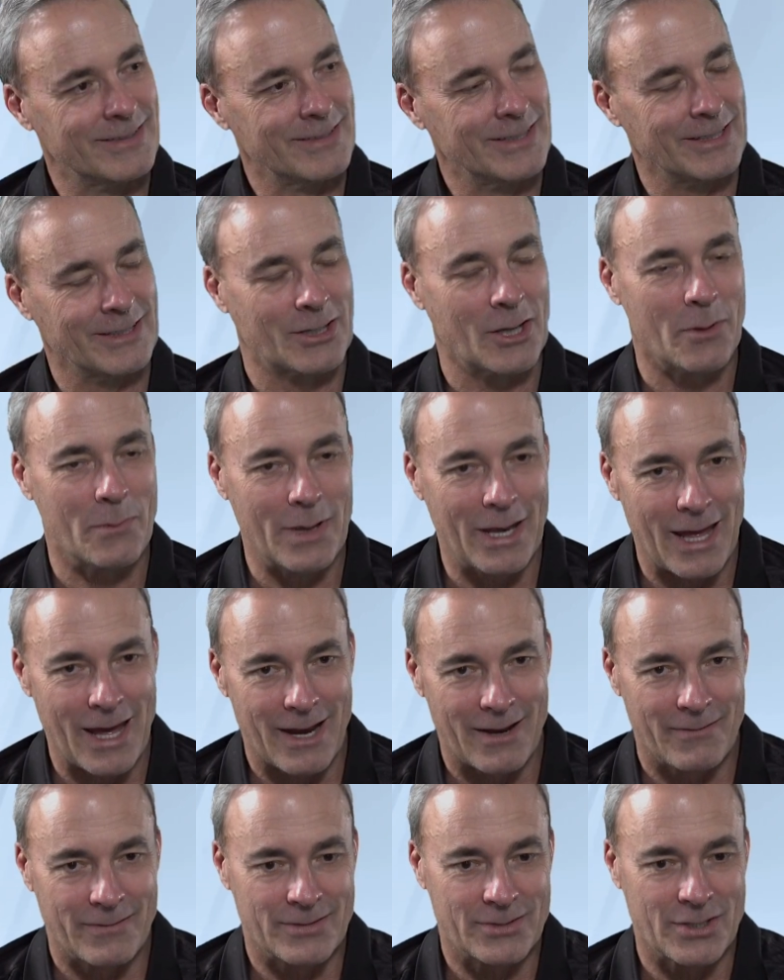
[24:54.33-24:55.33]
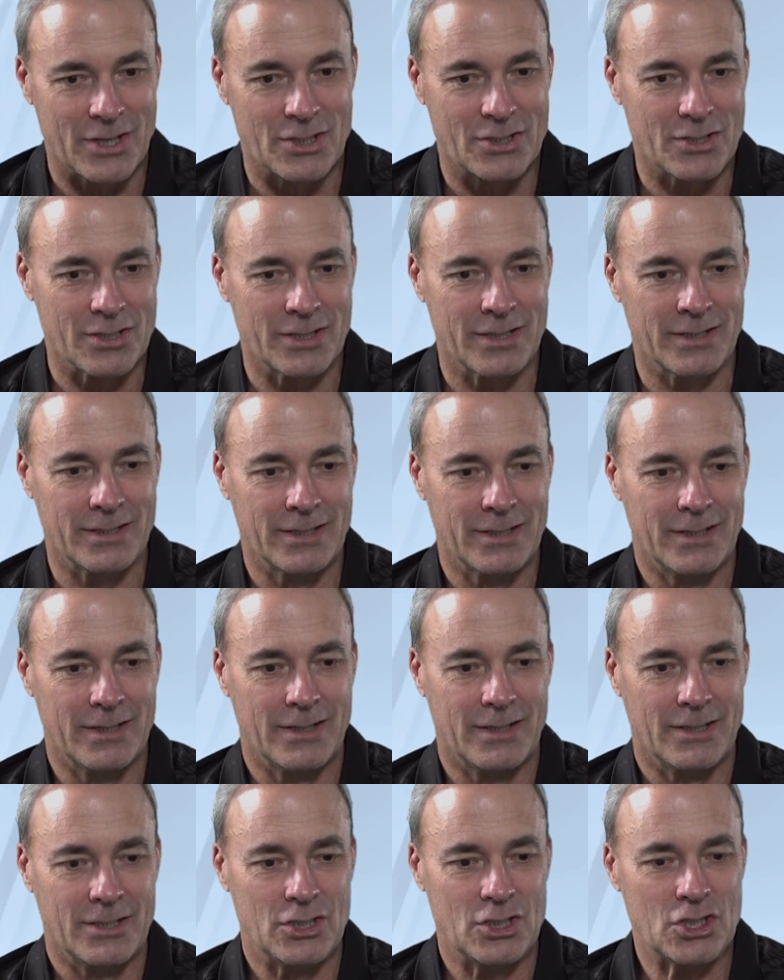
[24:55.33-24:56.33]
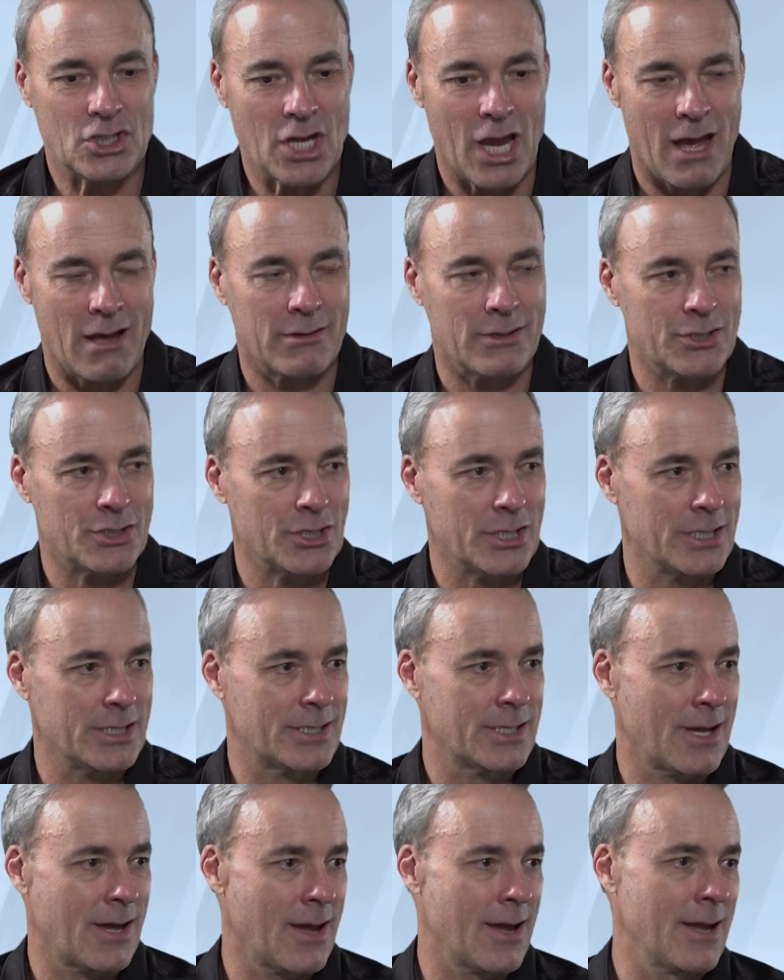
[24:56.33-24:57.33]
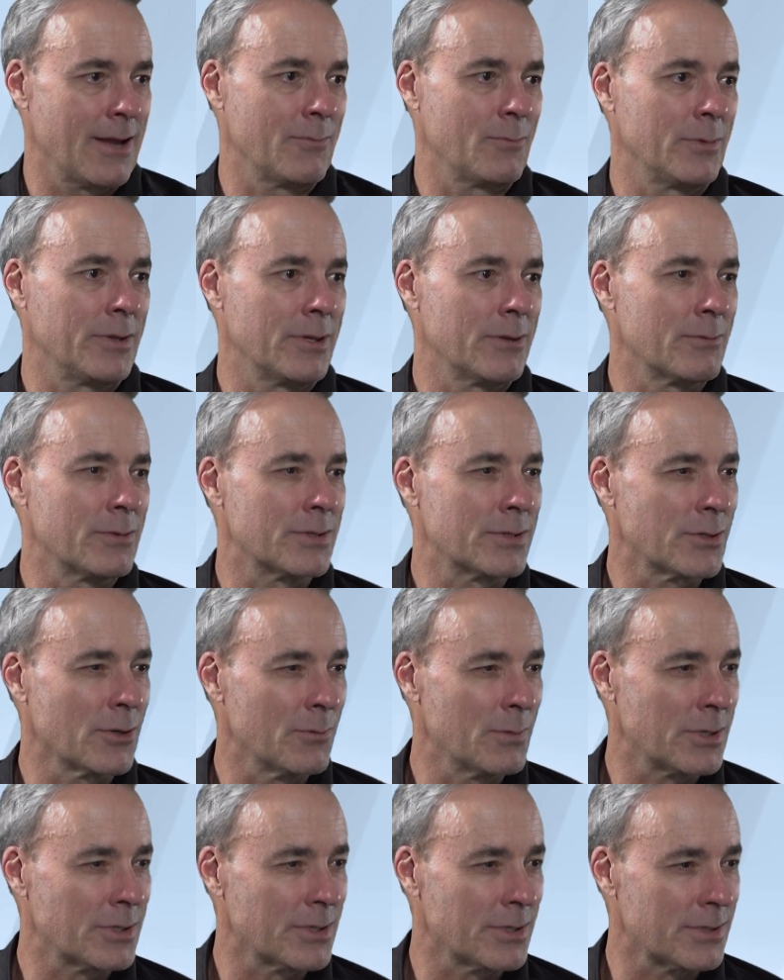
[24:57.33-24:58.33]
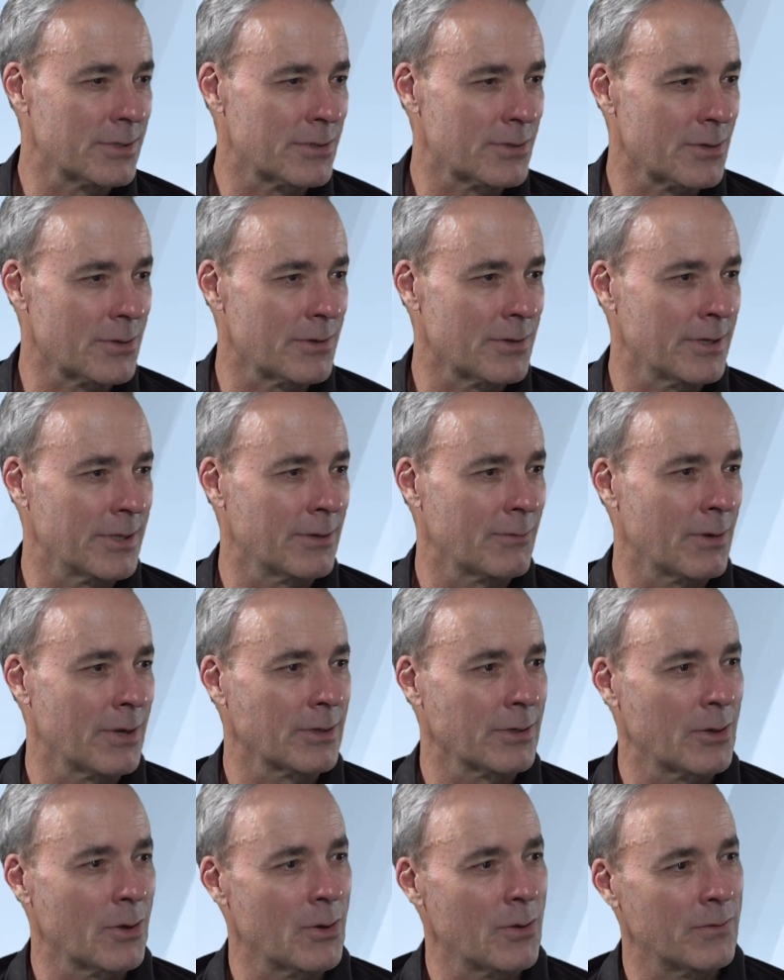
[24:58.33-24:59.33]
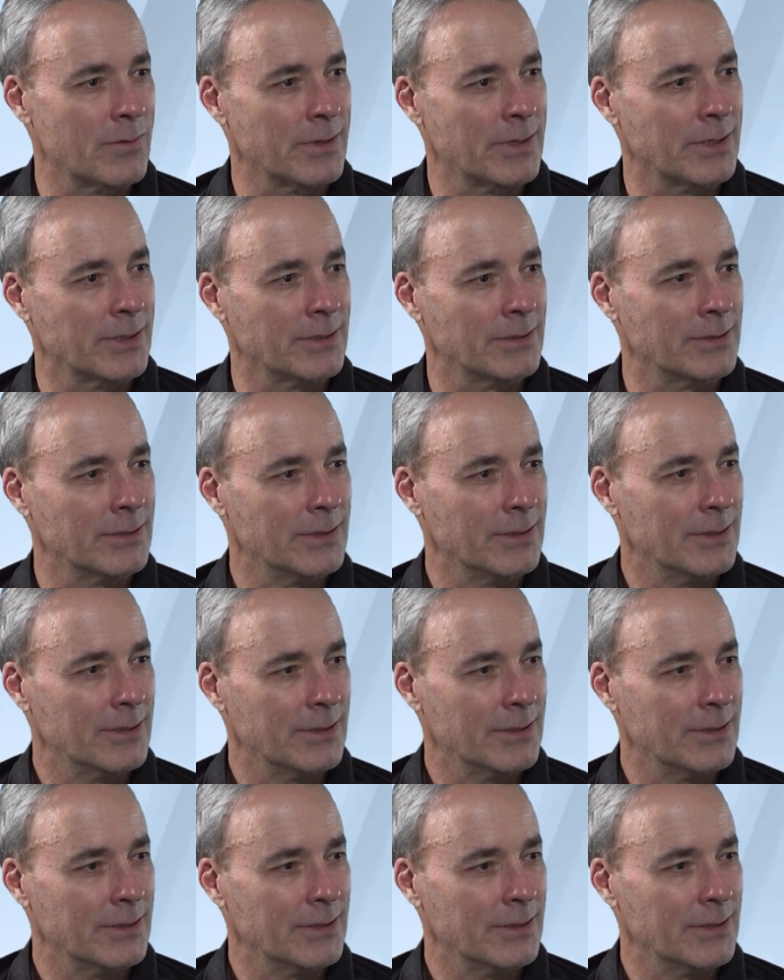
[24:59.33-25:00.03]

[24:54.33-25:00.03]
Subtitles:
And coming out of such a challenging time when there was so much uncertainty around COVID and